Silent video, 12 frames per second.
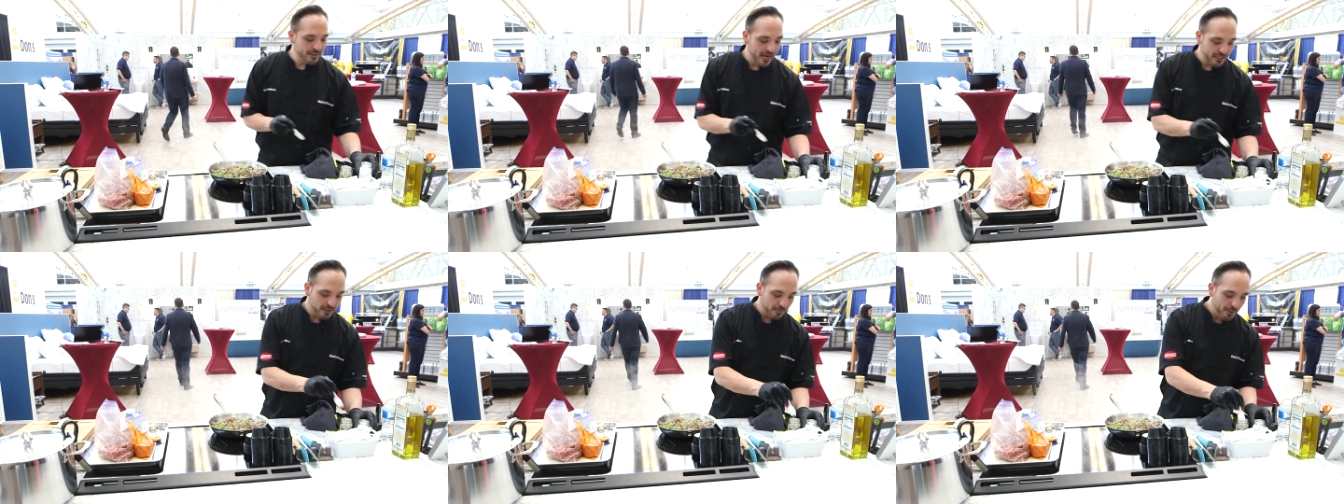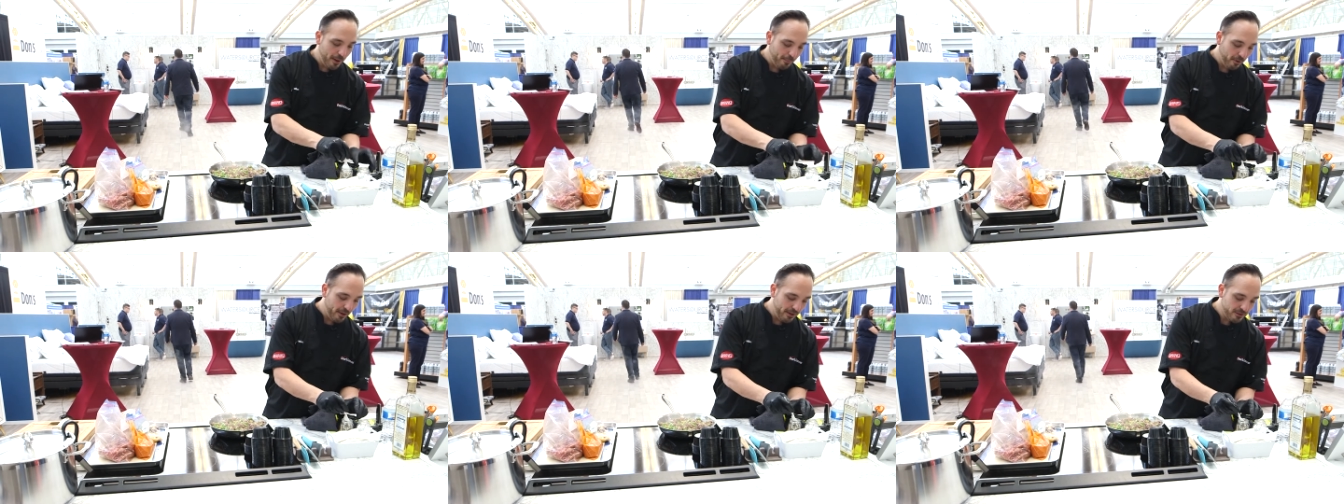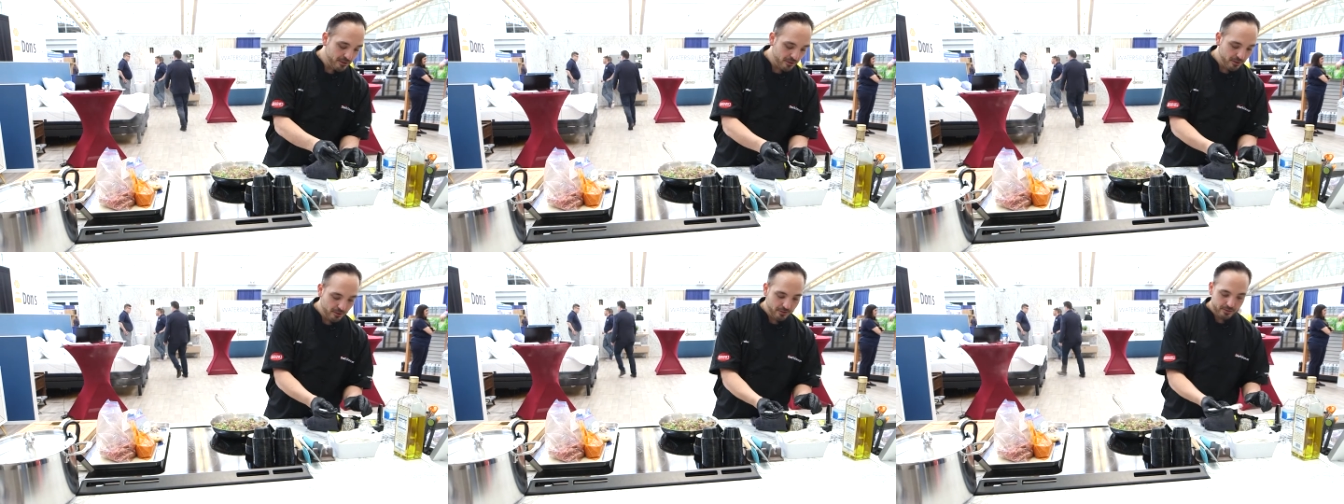a dash of pepper in
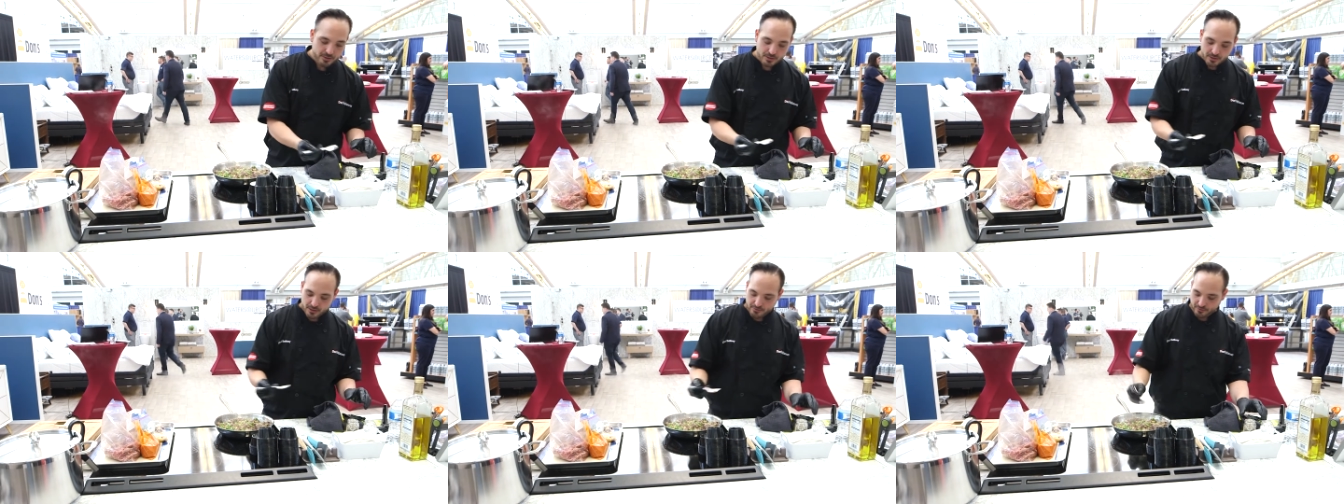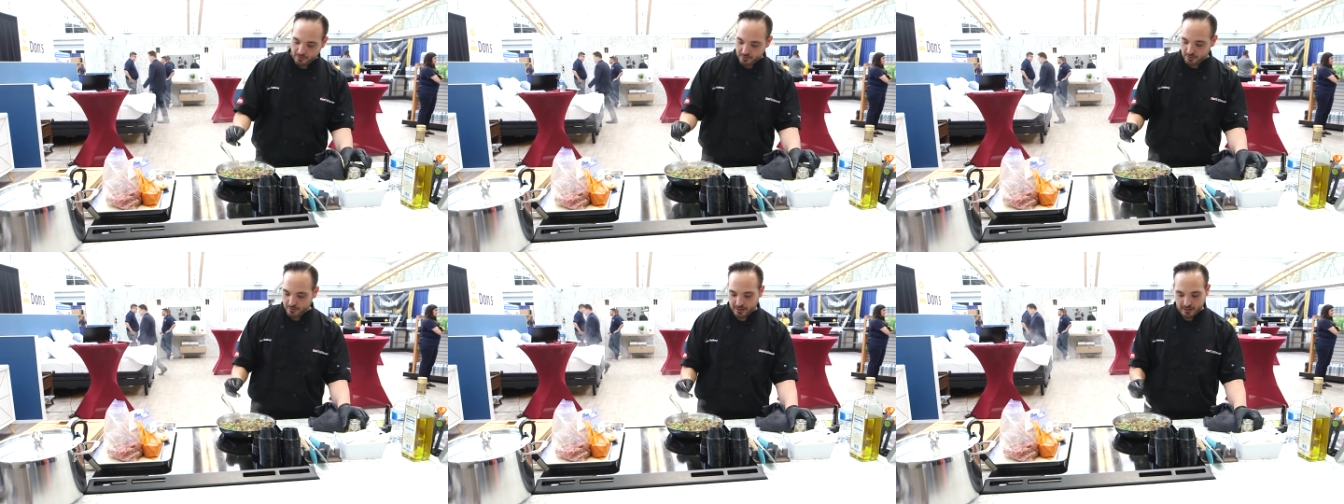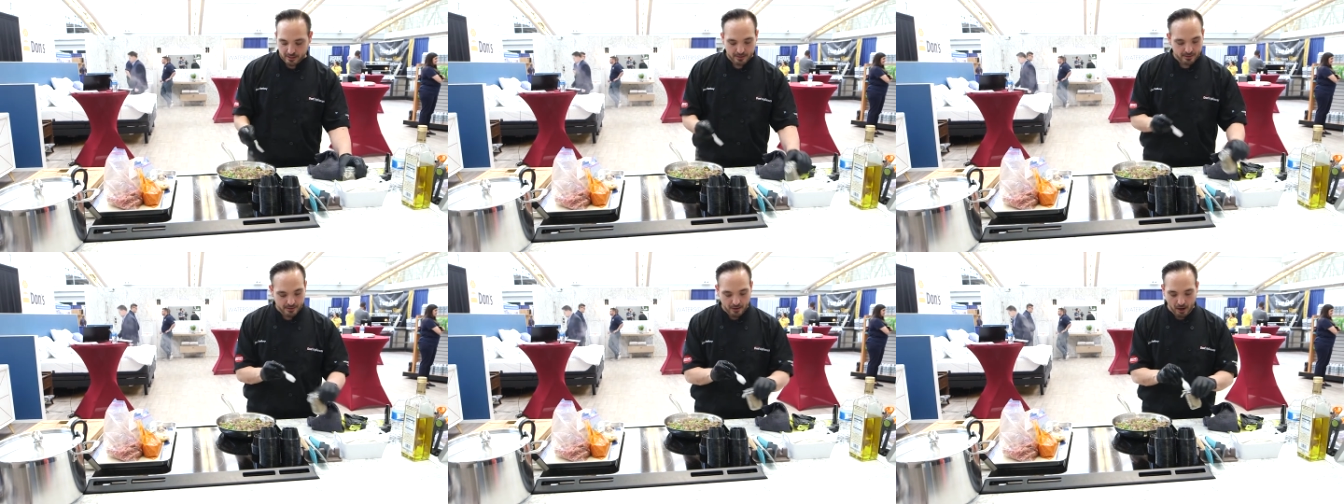too, just for a little heat,
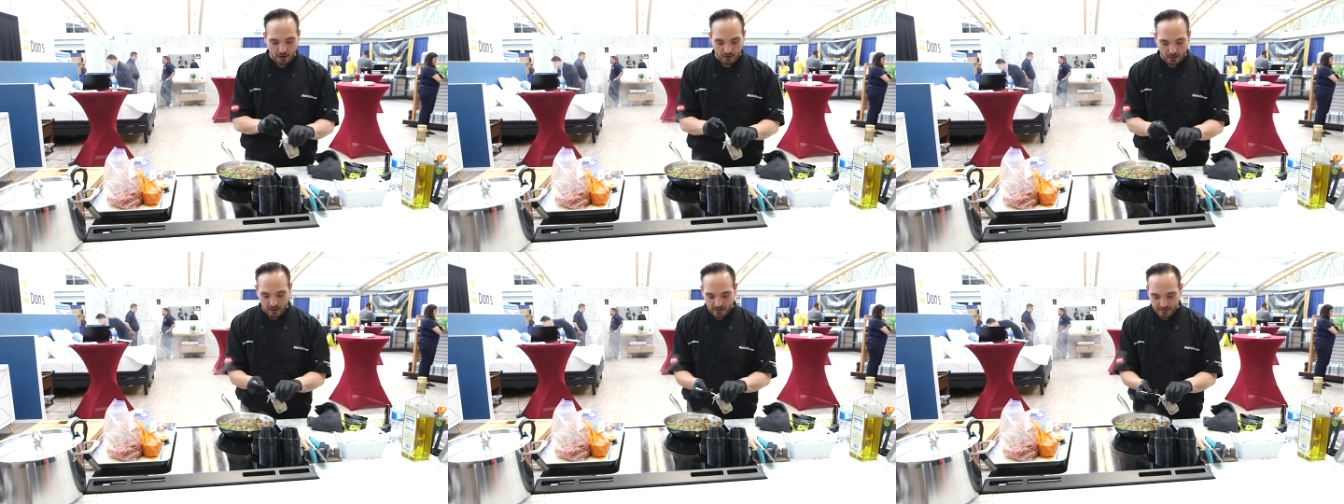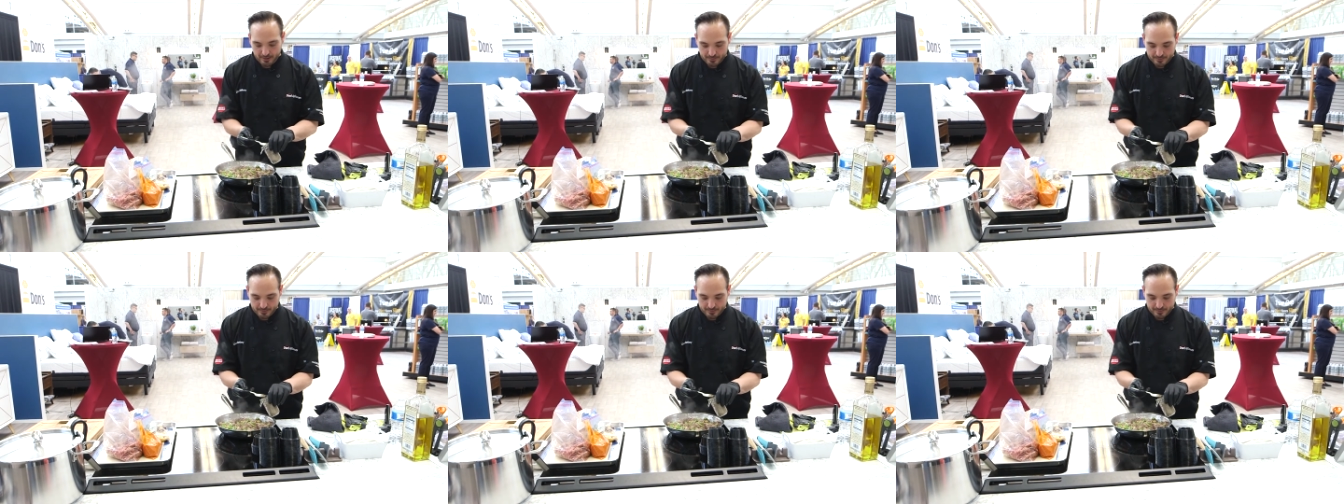not a lot.